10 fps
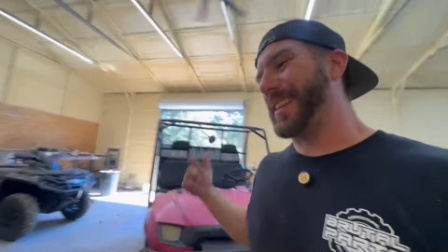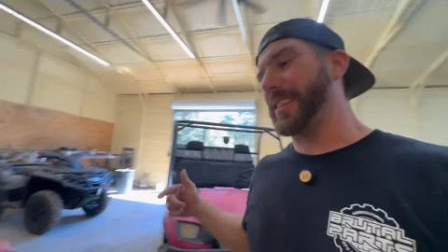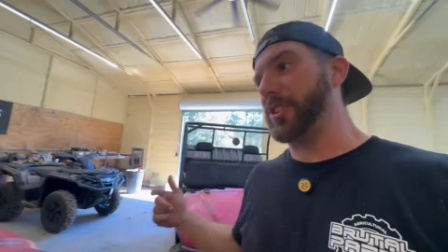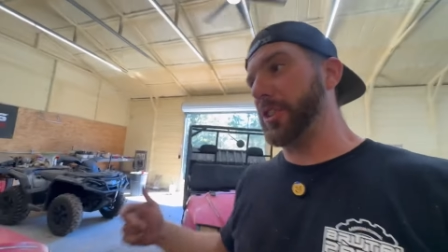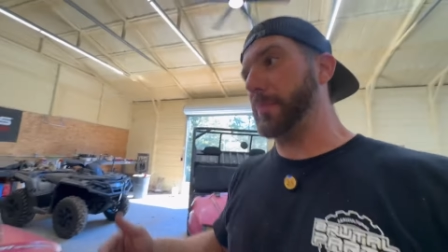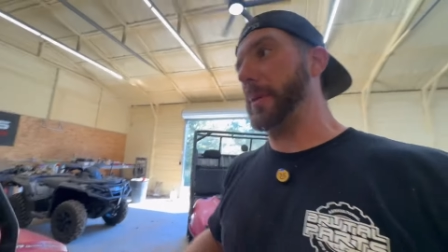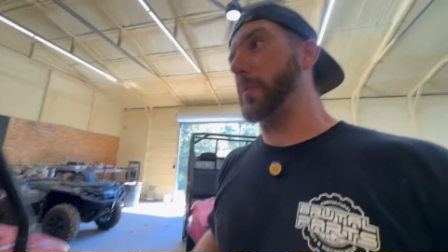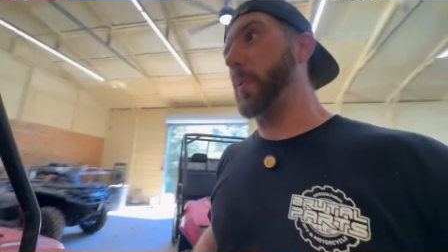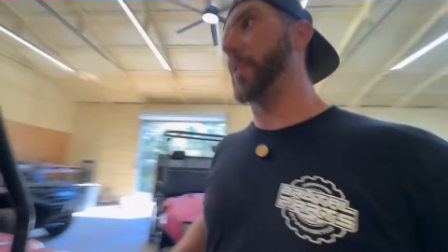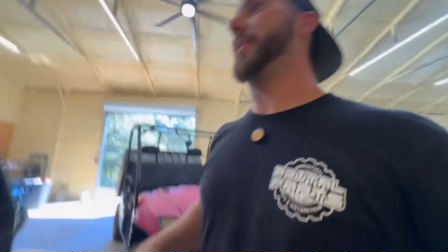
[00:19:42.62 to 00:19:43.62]
And this should be
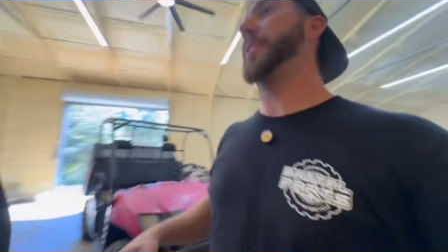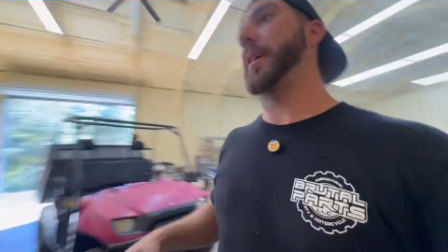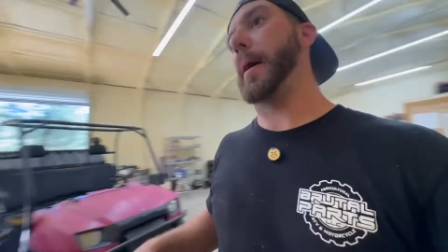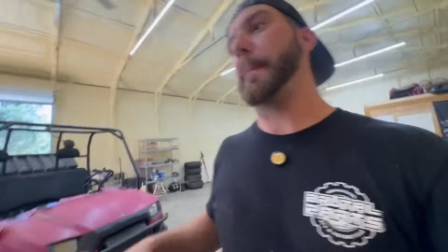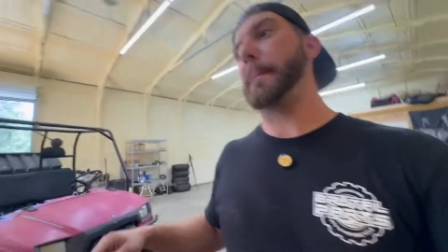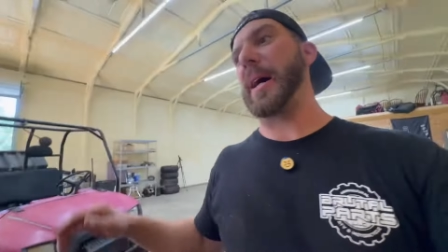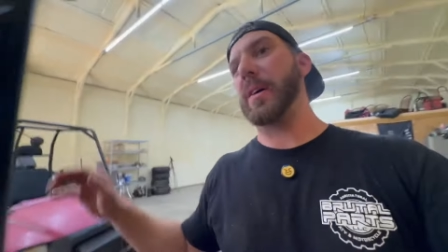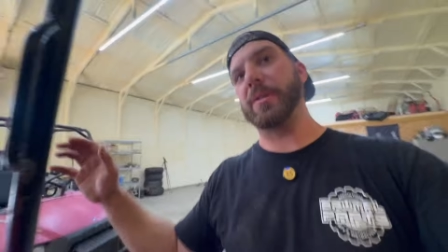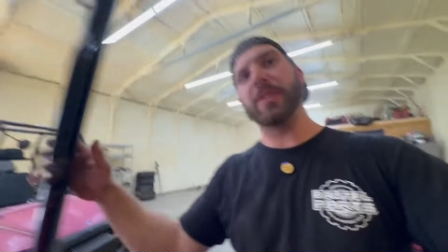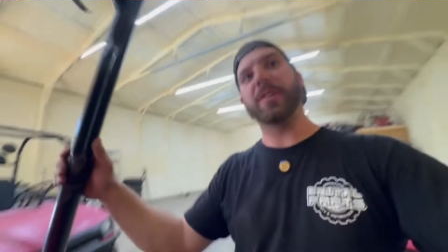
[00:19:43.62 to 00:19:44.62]
worth
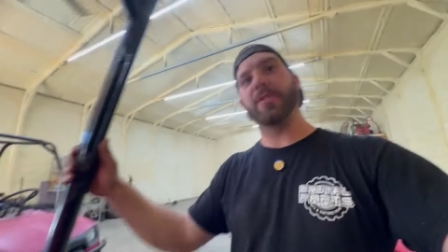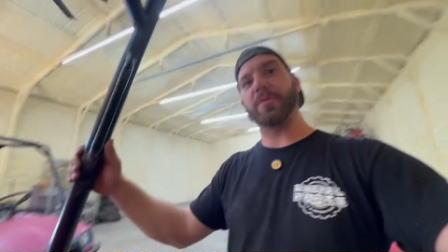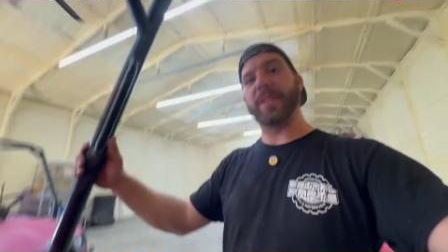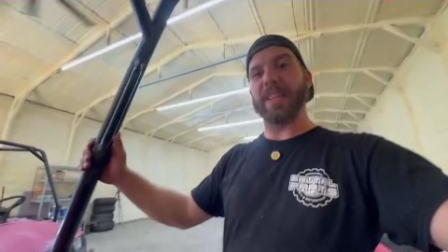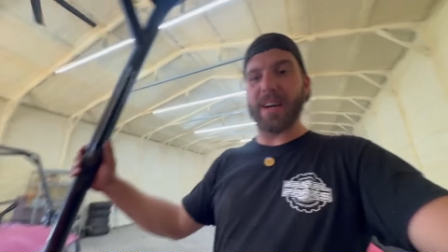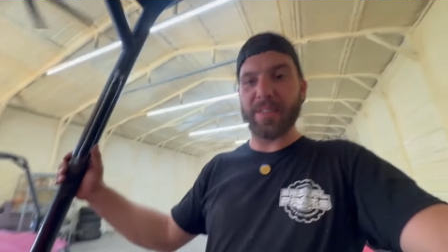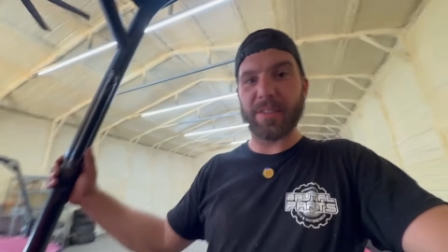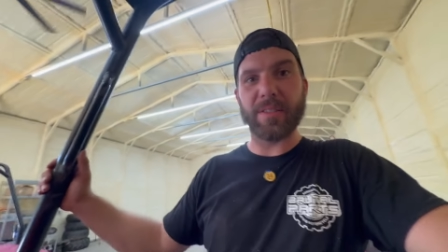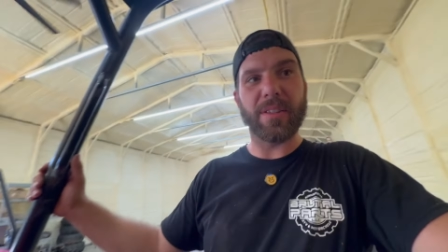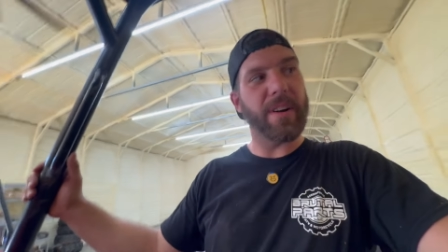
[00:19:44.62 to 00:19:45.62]
about three
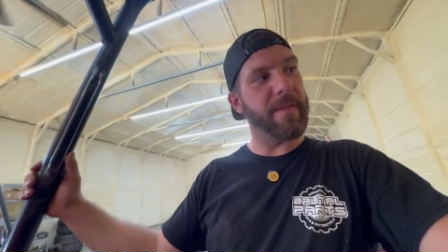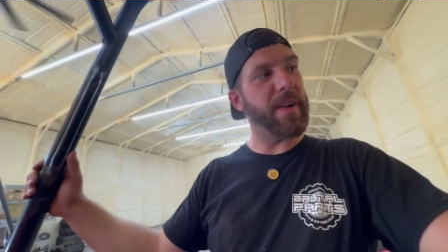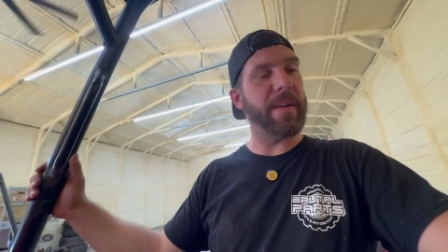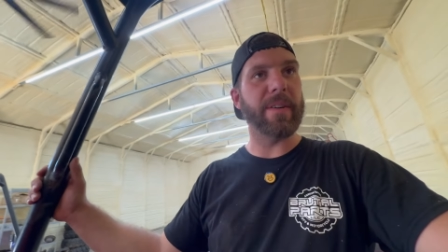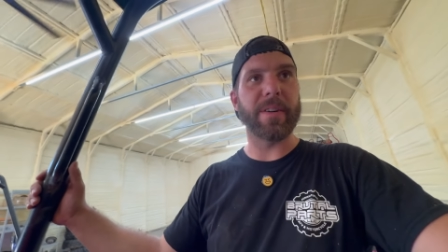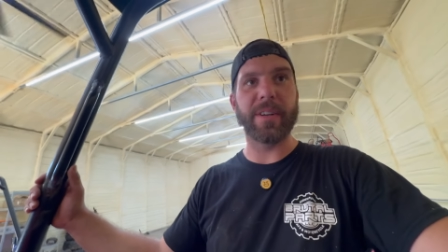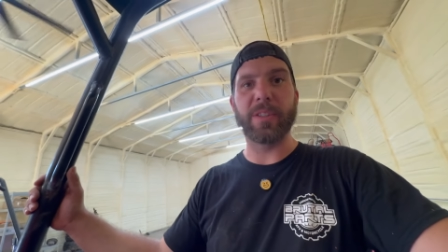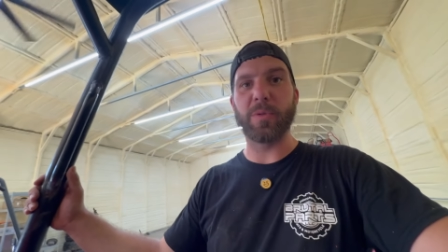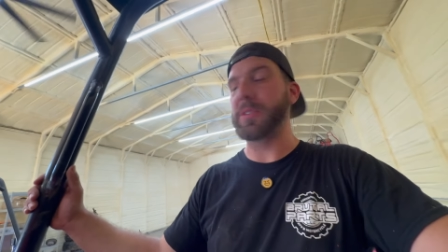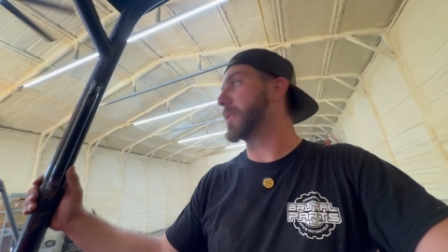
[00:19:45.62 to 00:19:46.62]
thousand, thirty-five
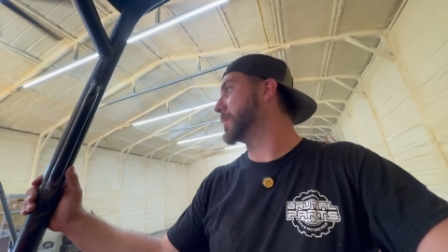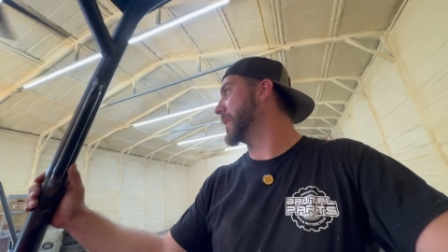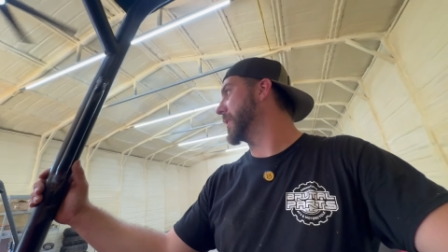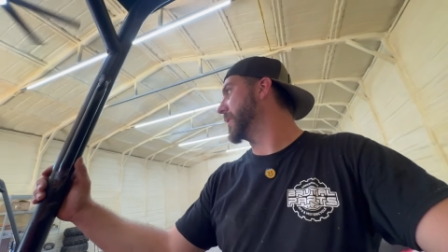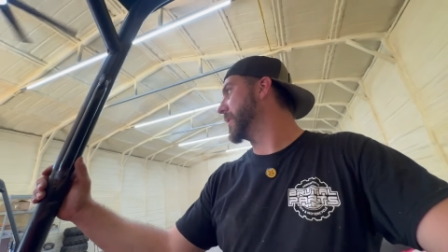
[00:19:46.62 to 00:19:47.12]
hundred-ish once I'm done.